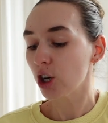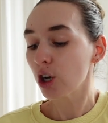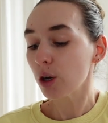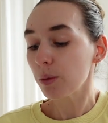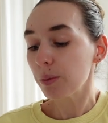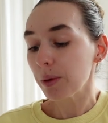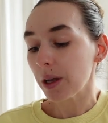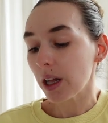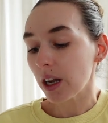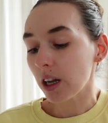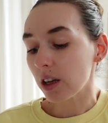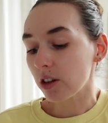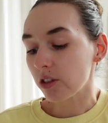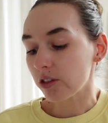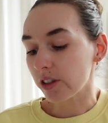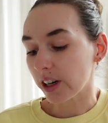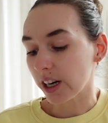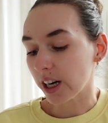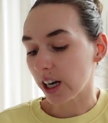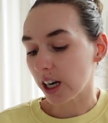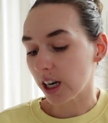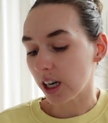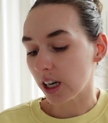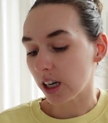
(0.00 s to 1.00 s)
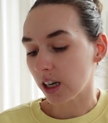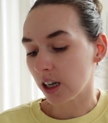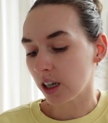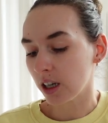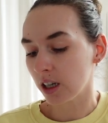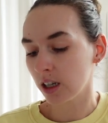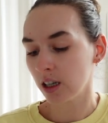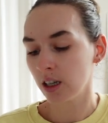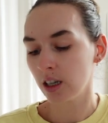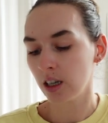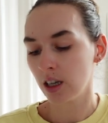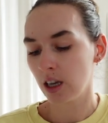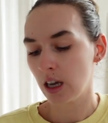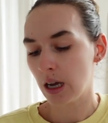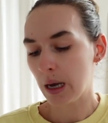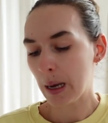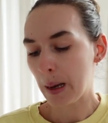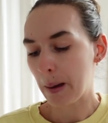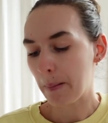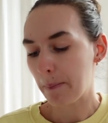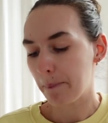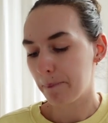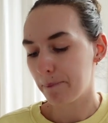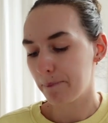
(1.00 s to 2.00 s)
Could be a little rain,
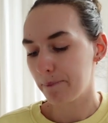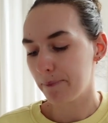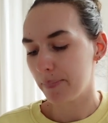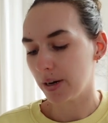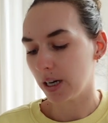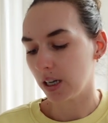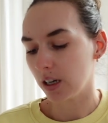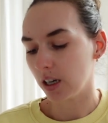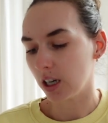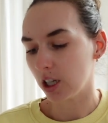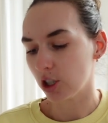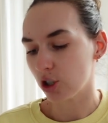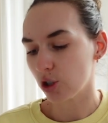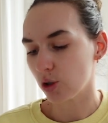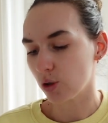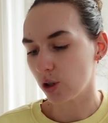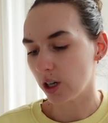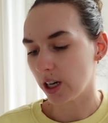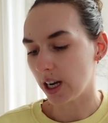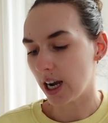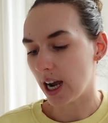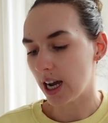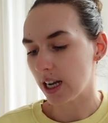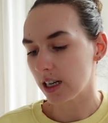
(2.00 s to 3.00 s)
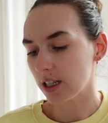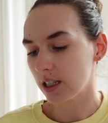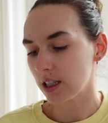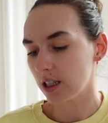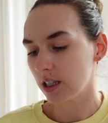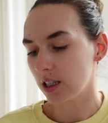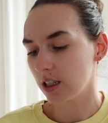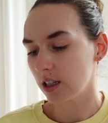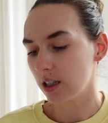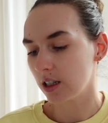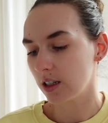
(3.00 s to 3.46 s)
but not sure yet.